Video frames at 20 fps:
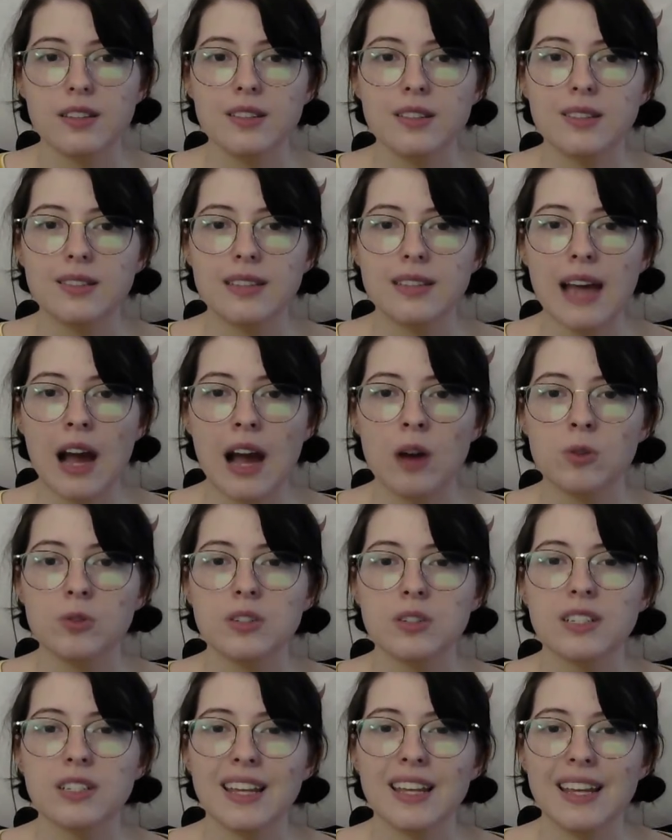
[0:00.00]

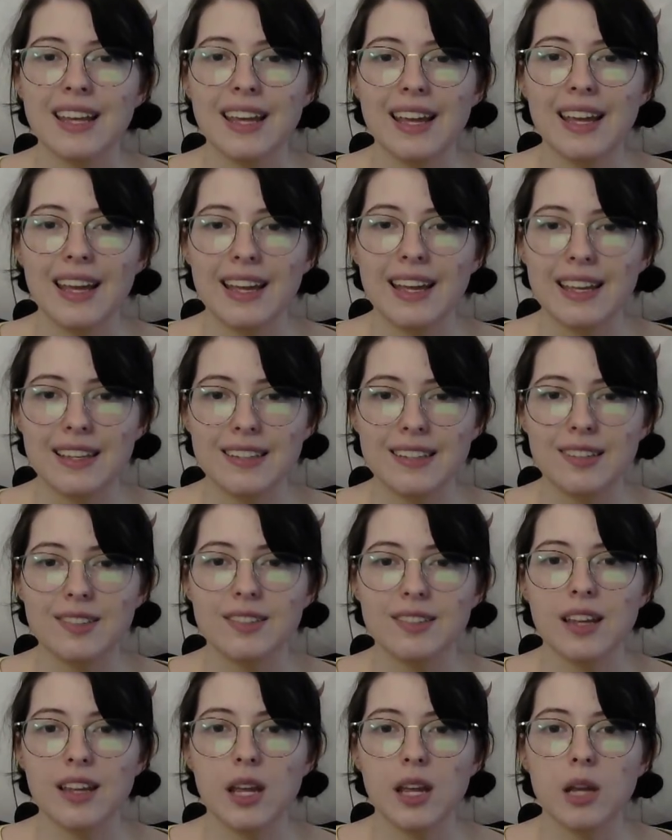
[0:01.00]
Sound
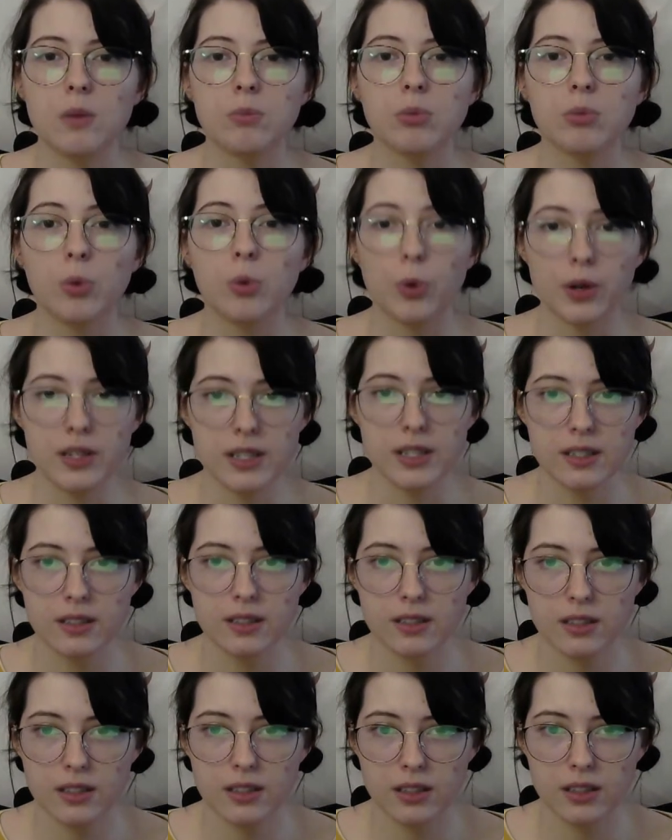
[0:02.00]
is
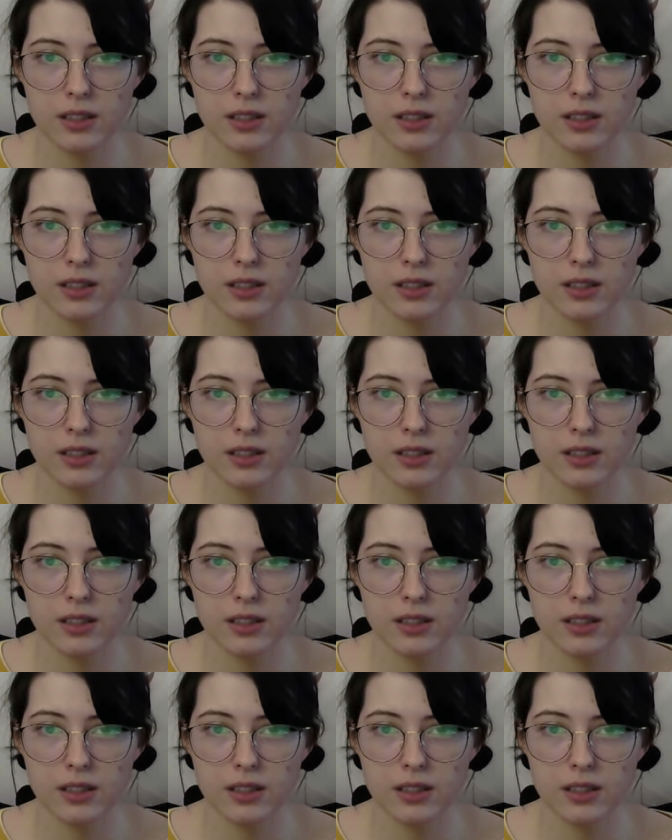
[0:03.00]
important.